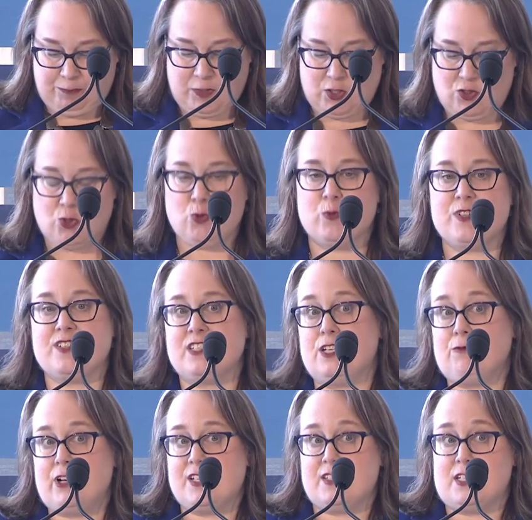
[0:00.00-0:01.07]
2 Racine
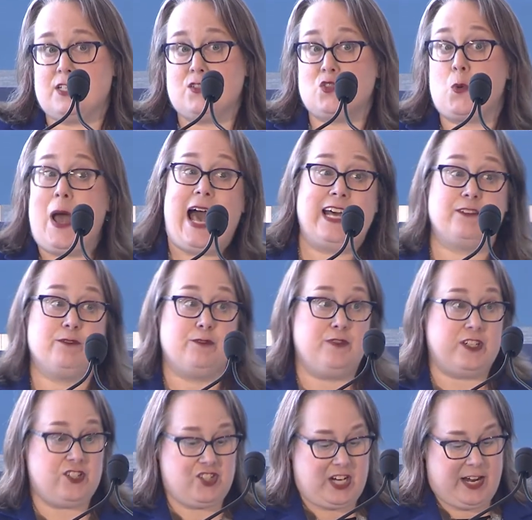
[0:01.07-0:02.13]
residents who hadn't
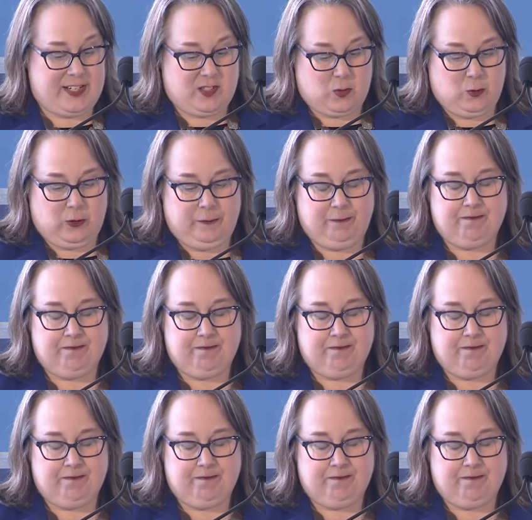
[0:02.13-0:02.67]
finished high school.